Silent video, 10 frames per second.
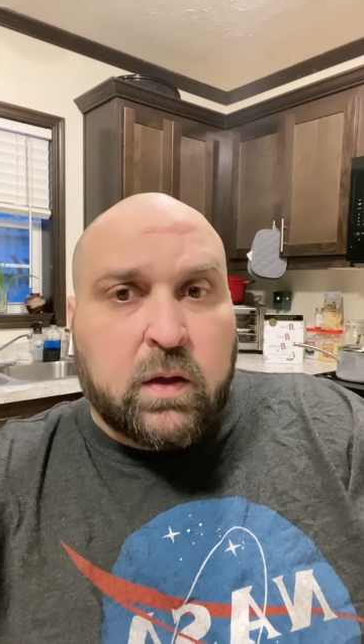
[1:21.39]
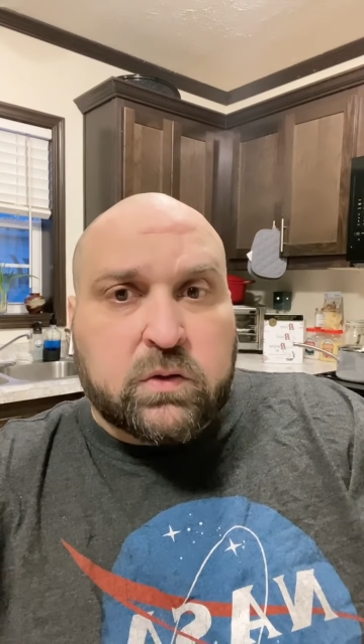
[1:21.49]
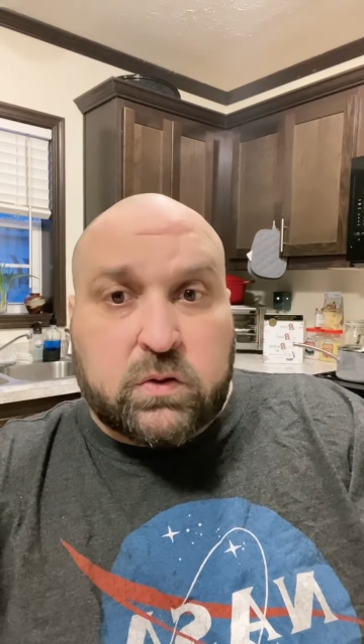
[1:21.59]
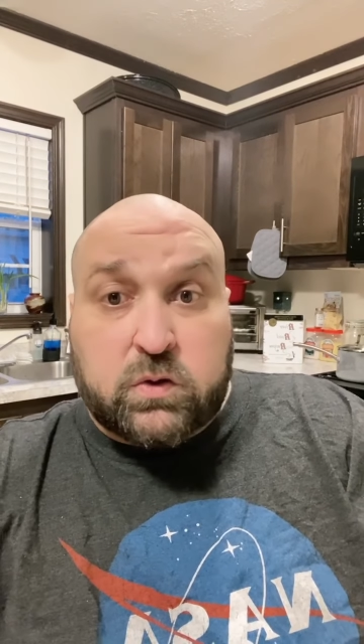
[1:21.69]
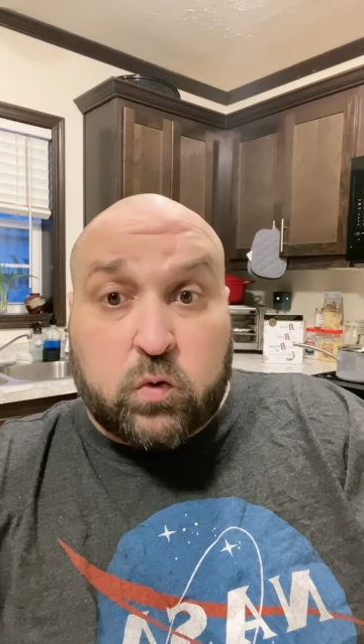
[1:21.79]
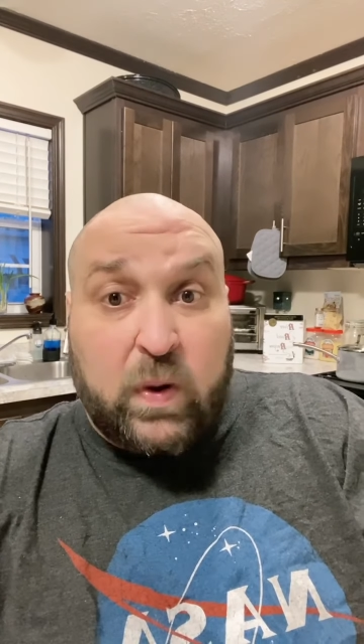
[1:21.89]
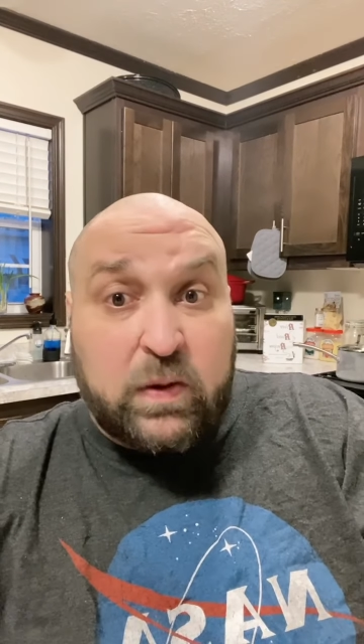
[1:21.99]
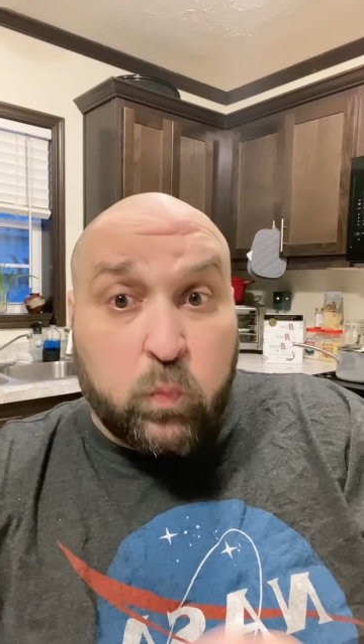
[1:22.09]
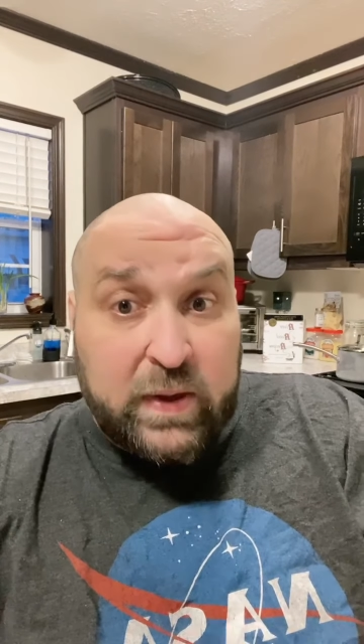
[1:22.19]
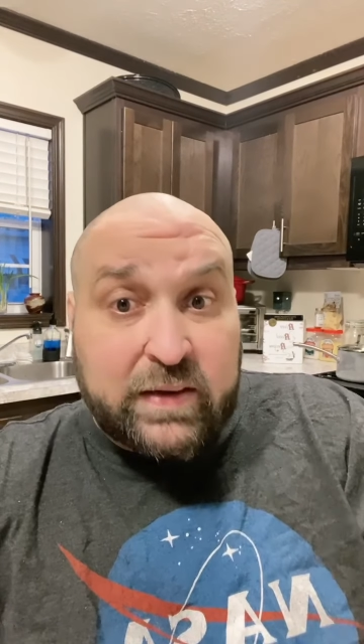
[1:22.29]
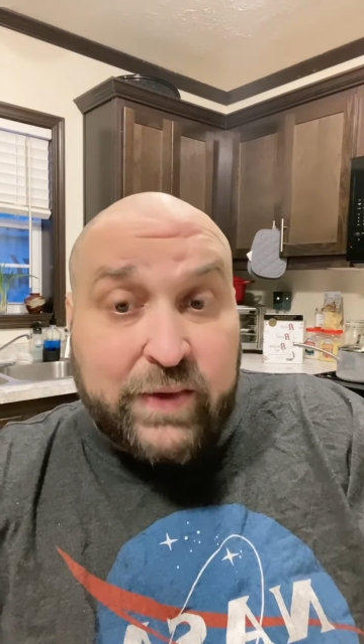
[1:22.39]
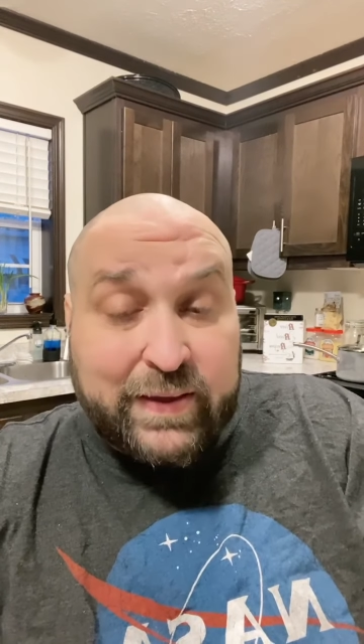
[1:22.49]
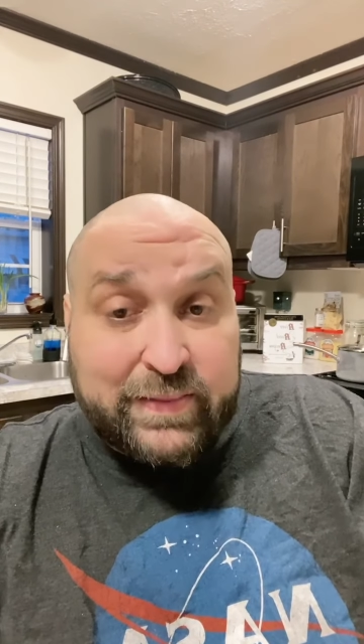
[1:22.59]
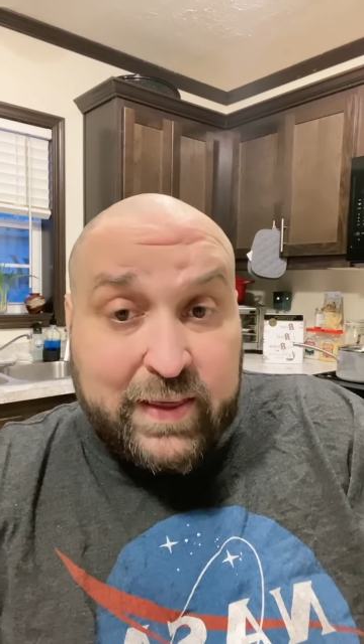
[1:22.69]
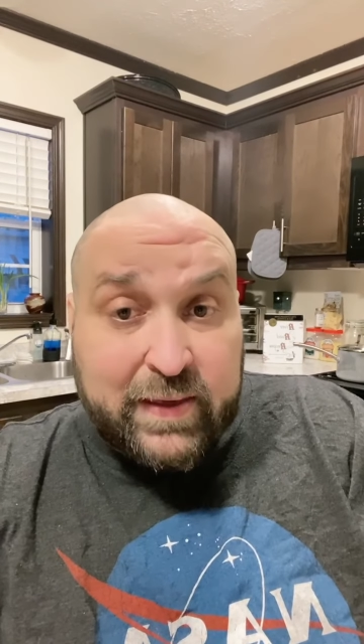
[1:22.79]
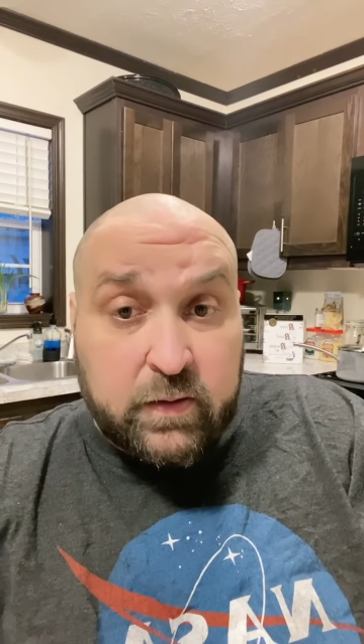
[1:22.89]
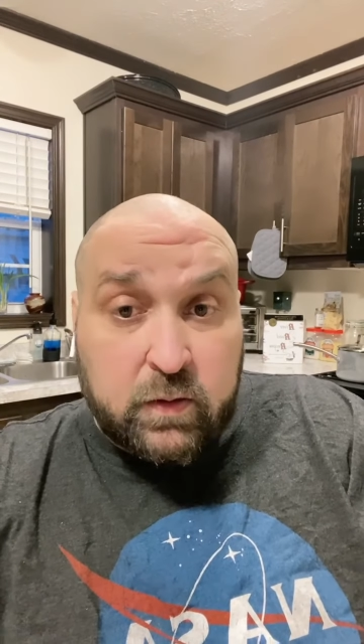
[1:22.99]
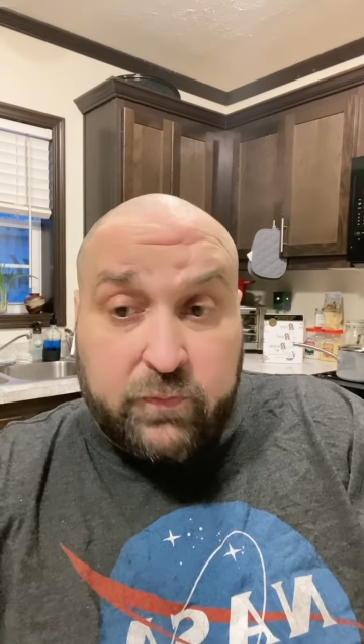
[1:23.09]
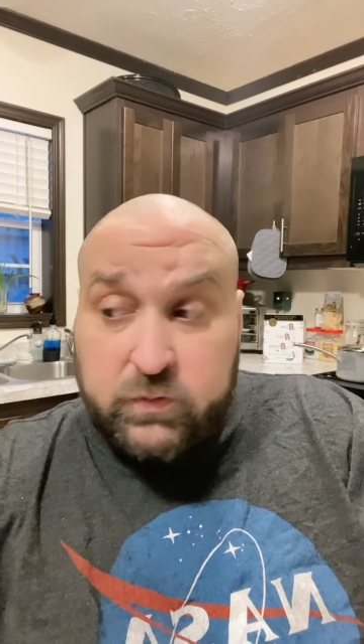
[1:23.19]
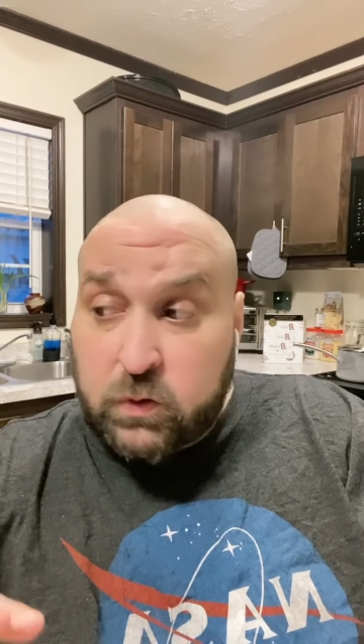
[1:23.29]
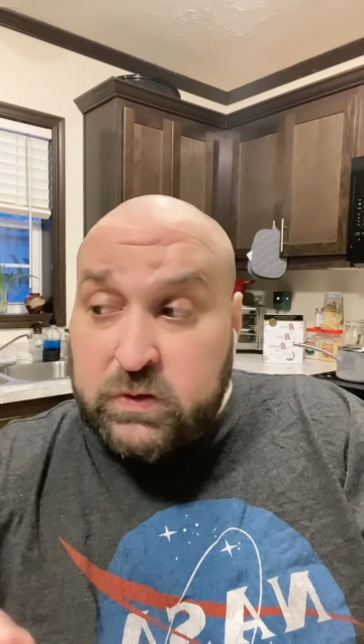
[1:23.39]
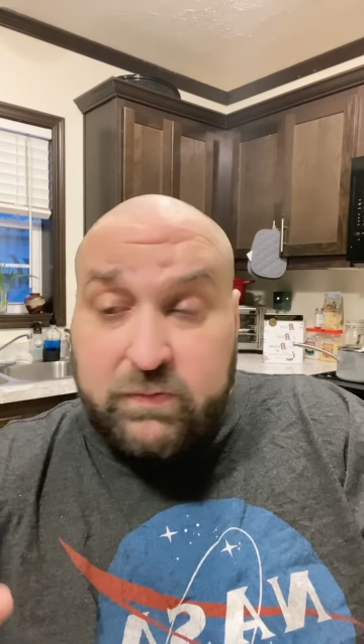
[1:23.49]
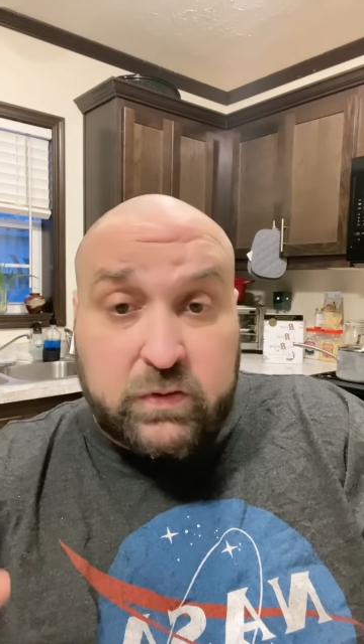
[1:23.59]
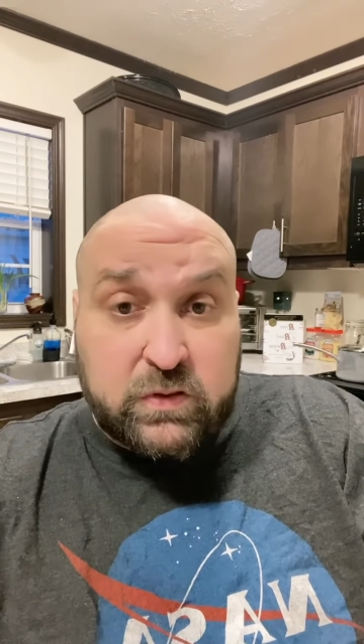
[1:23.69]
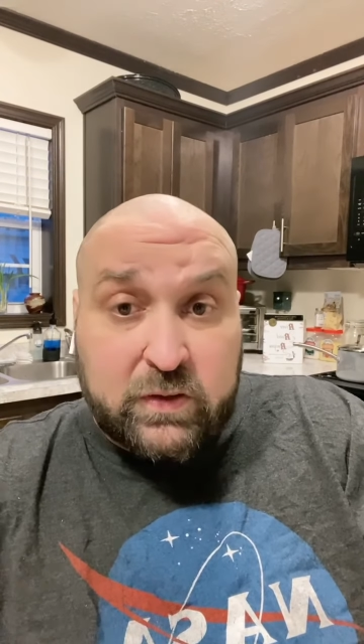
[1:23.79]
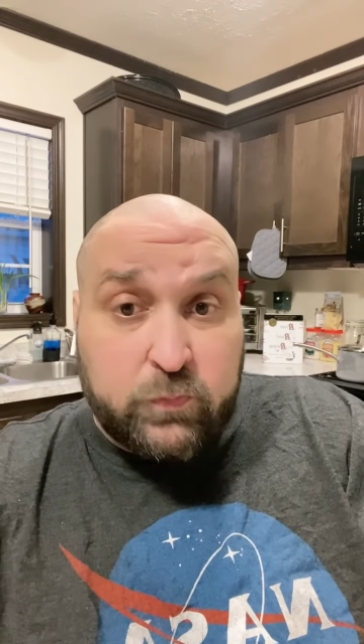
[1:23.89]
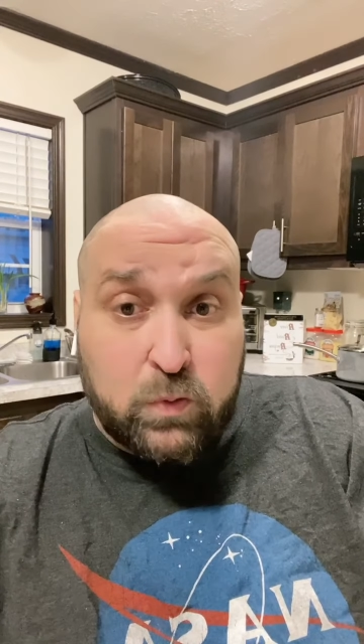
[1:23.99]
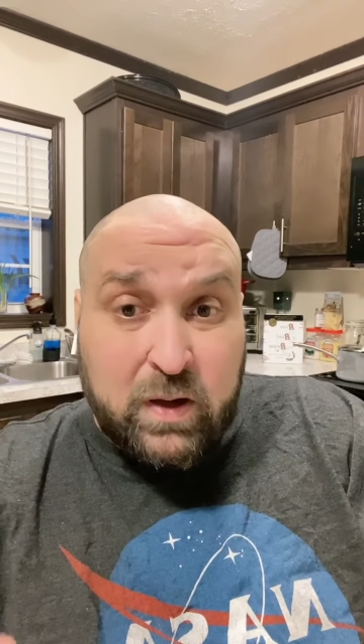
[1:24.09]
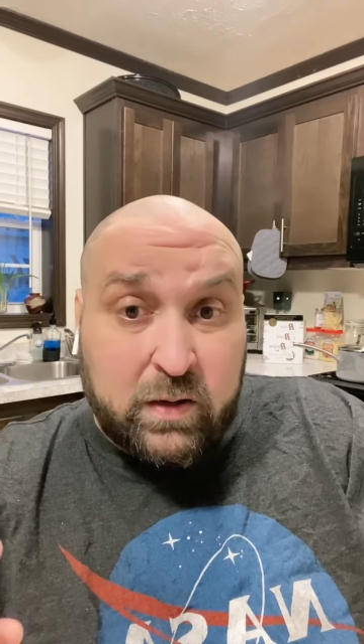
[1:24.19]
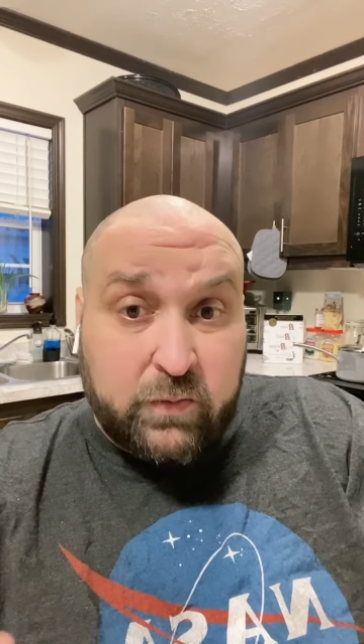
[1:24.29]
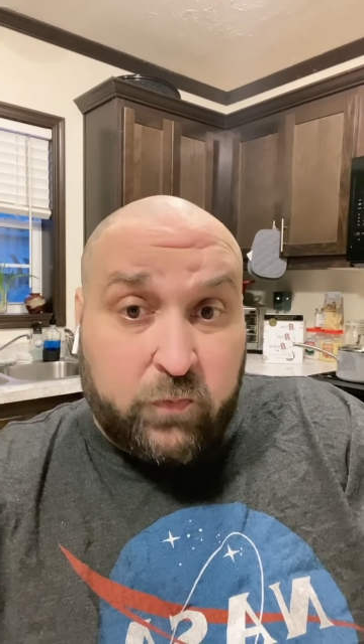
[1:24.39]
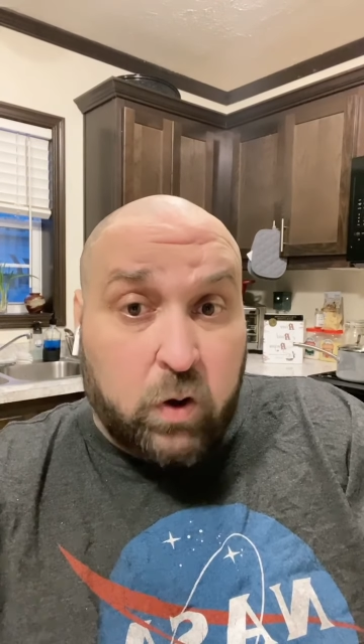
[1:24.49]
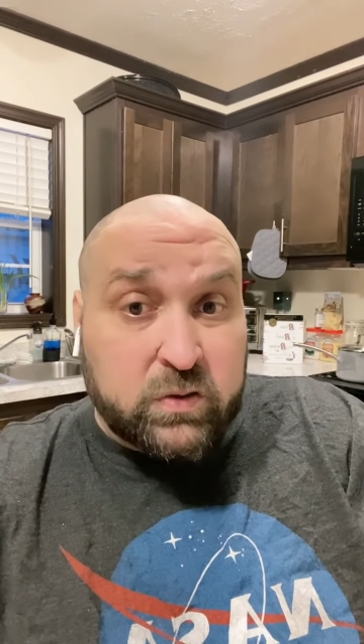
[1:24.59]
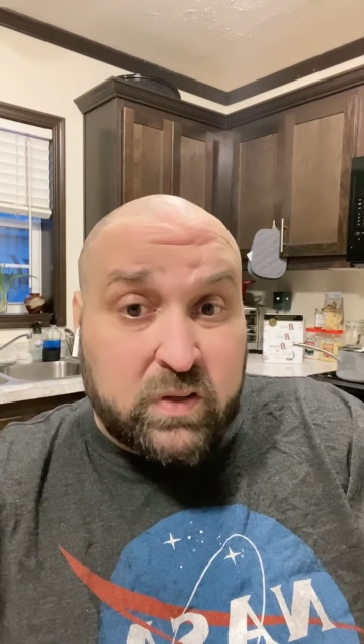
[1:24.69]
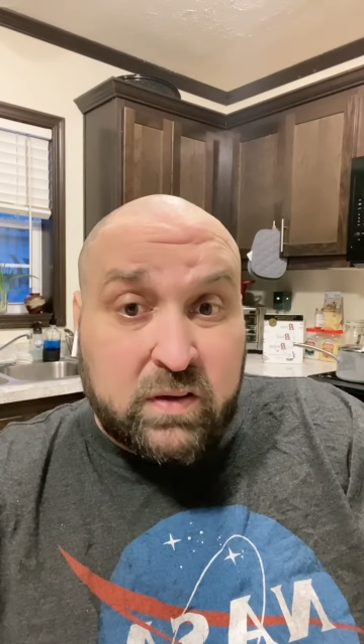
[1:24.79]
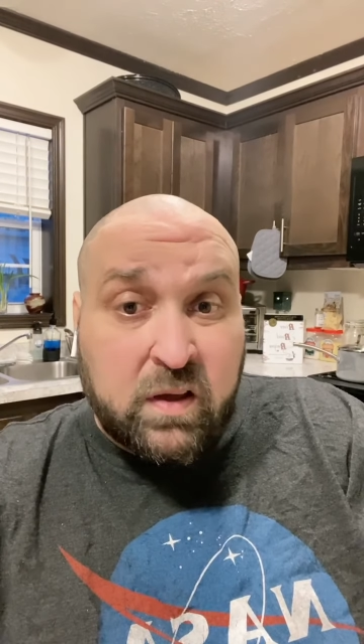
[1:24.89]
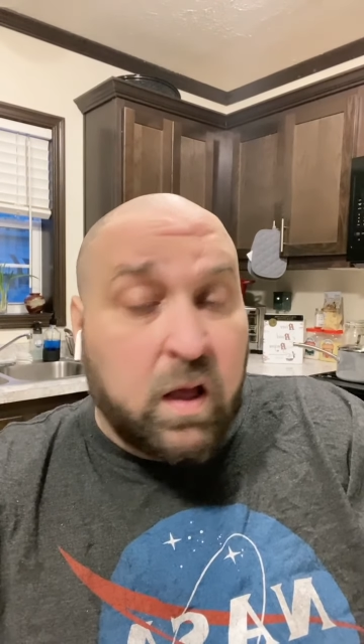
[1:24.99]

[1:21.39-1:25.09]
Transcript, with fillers: So it's a great weeknight thing. If as long as you have the seafood kind of defrosted,